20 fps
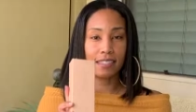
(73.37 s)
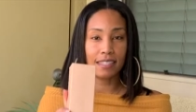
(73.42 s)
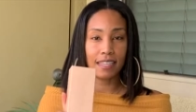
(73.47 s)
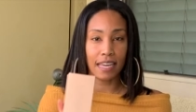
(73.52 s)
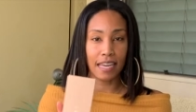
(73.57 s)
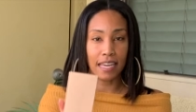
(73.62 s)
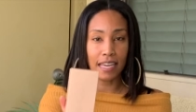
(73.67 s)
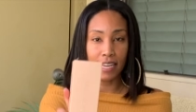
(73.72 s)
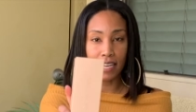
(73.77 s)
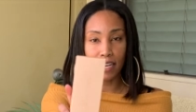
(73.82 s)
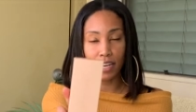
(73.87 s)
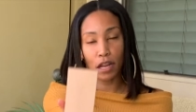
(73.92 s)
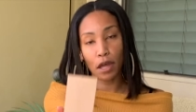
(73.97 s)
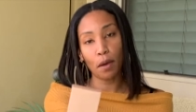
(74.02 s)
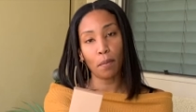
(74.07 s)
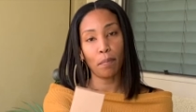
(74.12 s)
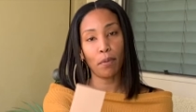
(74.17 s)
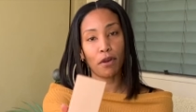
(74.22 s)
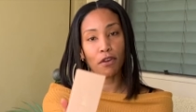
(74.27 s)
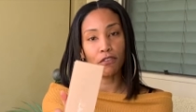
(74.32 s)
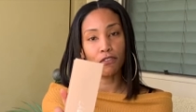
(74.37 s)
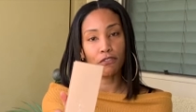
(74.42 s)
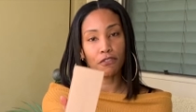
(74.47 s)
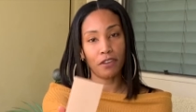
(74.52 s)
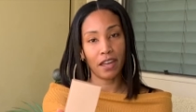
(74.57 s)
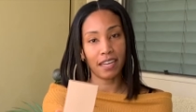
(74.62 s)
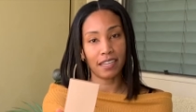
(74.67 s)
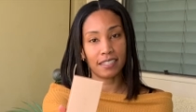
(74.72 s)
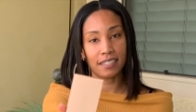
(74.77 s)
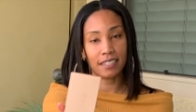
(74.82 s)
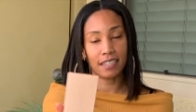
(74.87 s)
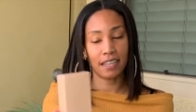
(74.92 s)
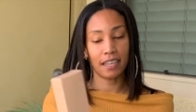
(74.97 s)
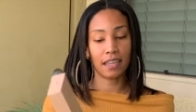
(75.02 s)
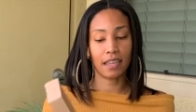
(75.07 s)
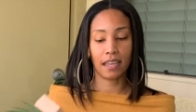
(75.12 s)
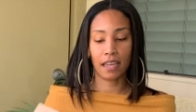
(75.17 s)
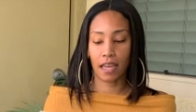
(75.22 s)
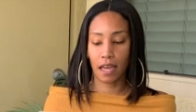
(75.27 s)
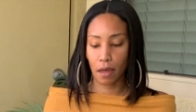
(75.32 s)
Skin
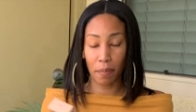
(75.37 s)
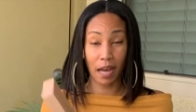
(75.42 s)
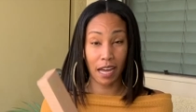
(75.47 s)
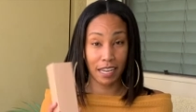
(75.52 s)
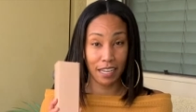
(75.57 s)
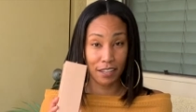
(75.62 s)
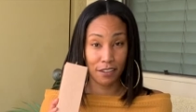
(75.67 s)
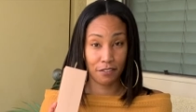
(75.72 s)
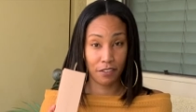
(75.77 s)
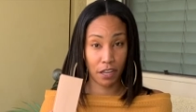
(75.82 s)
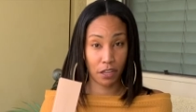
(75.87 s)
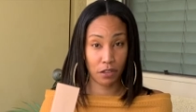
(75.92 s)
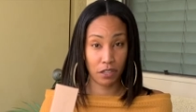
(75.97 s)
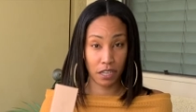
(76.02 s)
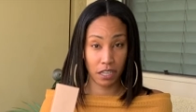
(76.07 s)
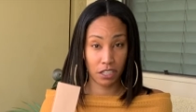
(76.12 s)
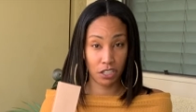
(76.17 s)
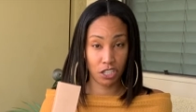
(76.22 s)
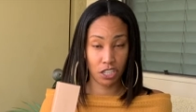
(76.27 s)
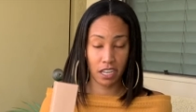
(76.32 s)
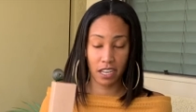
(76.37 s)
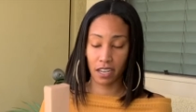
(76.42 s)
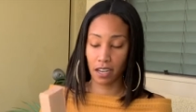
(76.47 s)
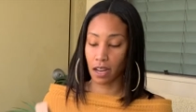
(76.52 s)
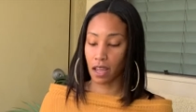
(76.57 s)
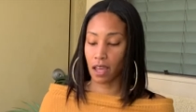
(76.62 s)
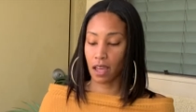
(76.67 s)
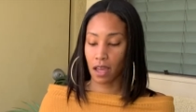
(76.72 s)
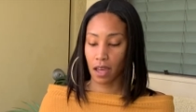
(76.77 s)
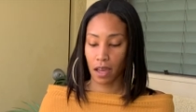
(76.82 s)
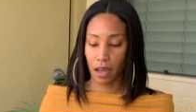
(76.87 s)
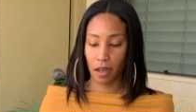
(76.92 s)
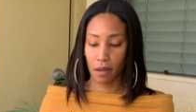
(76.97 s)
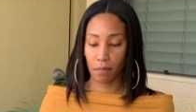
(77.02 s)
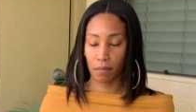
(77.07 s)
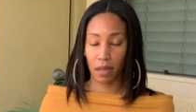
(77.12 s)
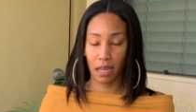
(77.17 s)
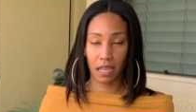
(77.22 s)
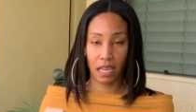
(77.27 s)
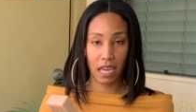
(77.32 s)
Perfecting Body Foundation um,
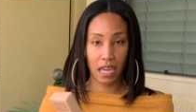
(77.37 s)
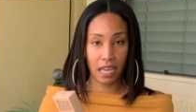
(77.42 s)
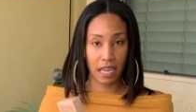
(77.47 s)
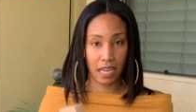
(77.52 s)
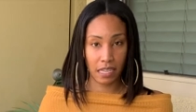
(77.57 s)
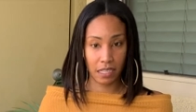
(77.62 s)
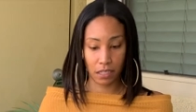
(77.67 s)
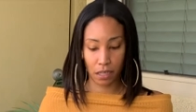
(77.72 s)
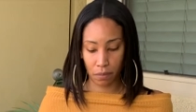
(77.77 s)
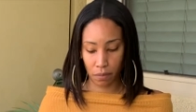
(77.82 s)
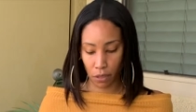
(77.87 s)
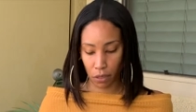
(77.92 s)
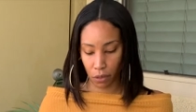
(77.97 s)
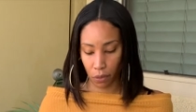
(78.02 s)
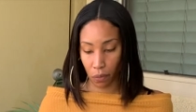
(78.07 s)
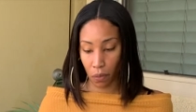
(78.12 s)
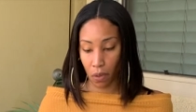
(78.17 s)
by K K W.